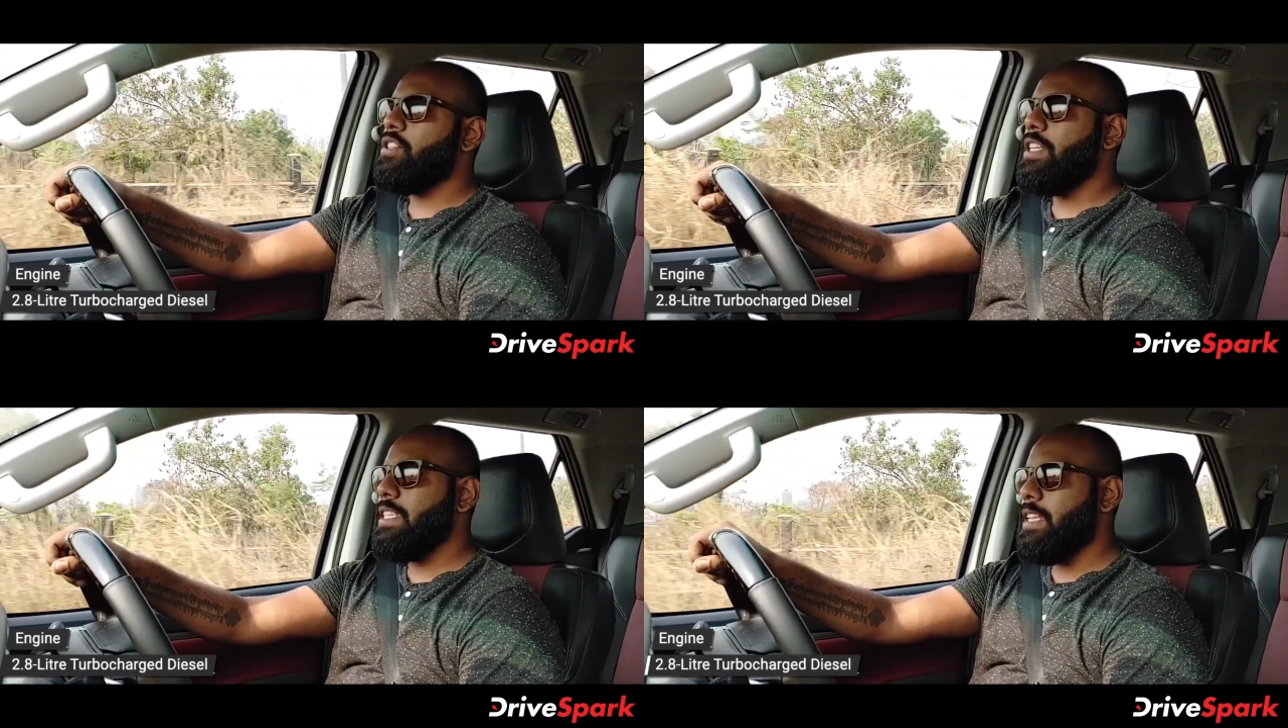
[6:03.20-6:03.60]

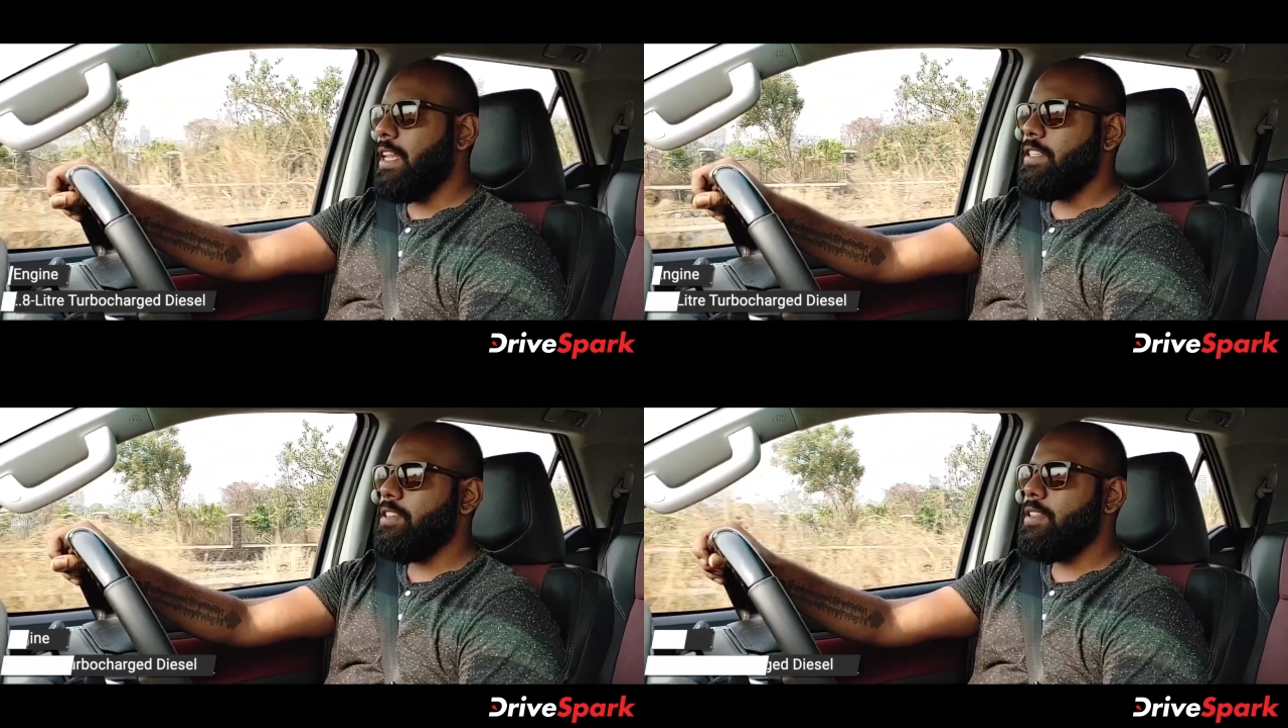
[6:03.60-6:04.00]
diesel
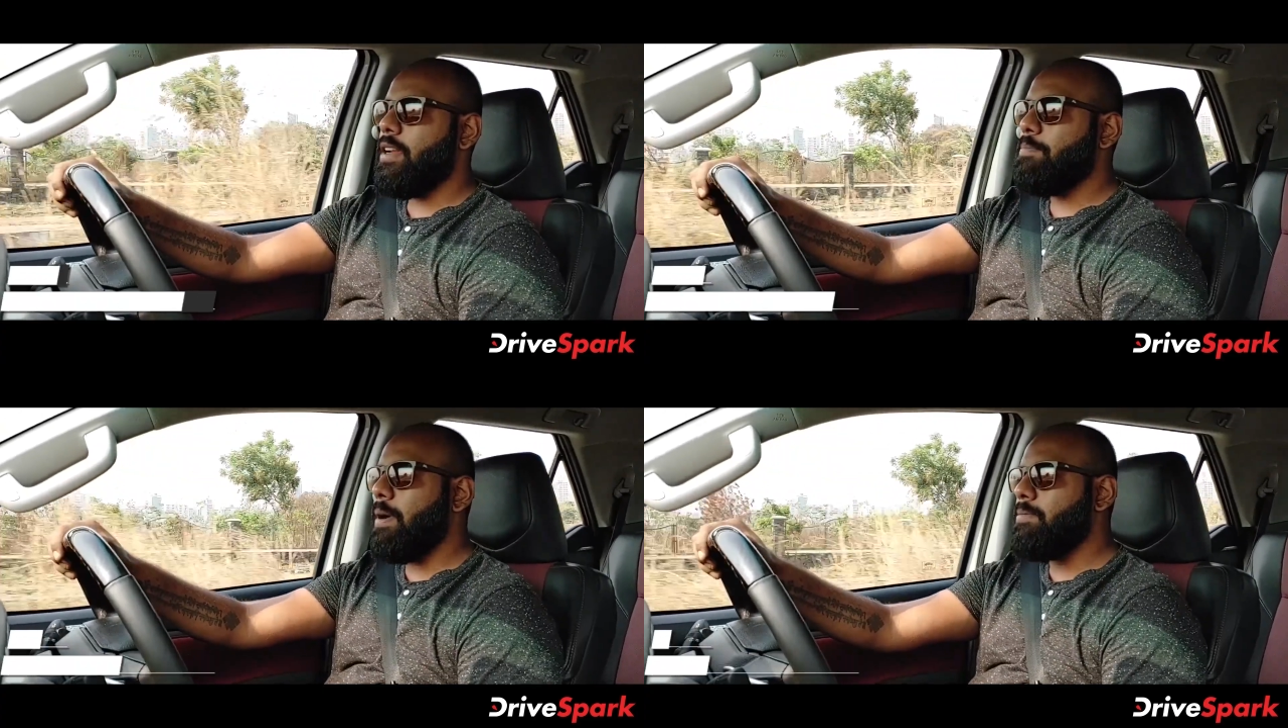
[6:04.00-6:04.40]
engine
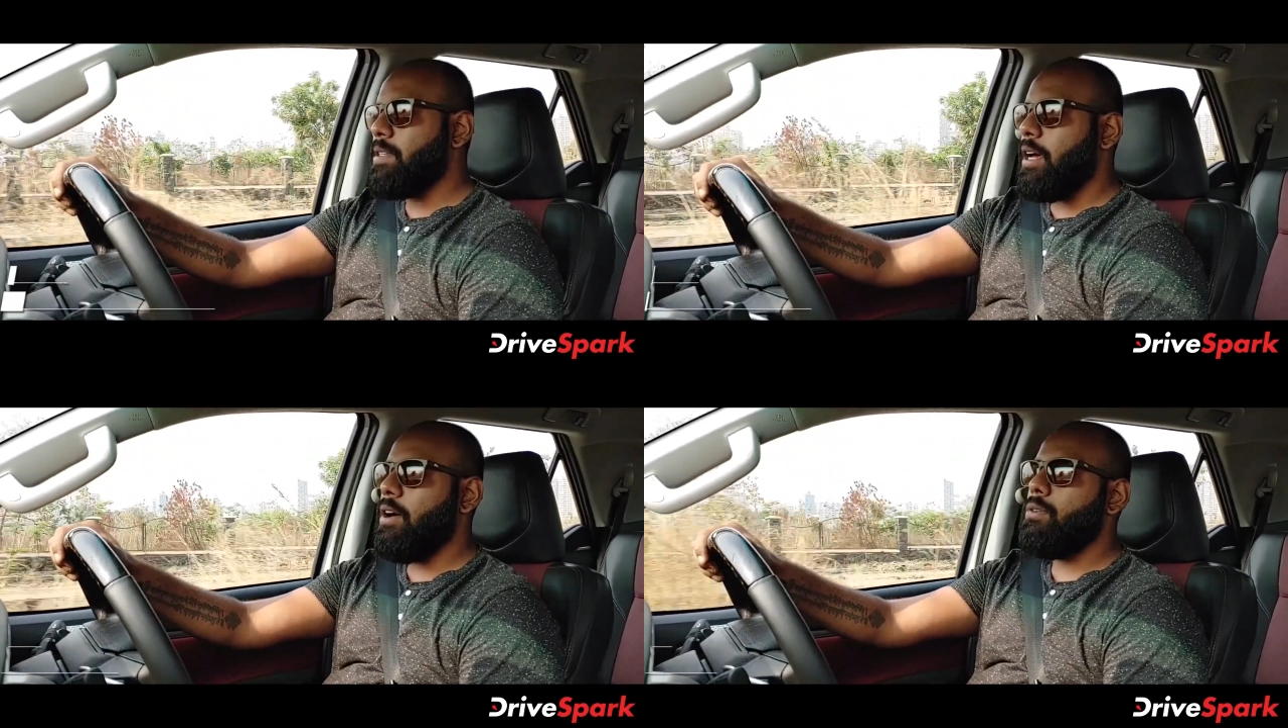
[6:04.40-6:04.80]
that pumps
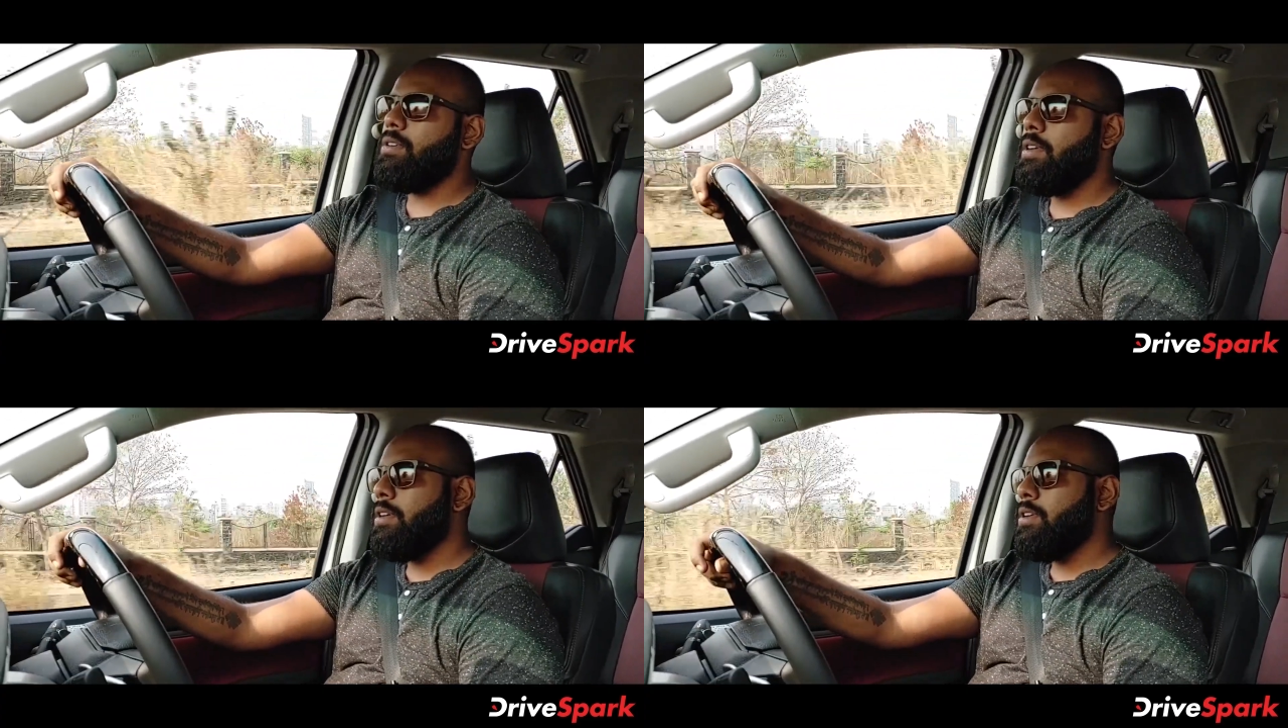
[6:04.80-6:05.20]
out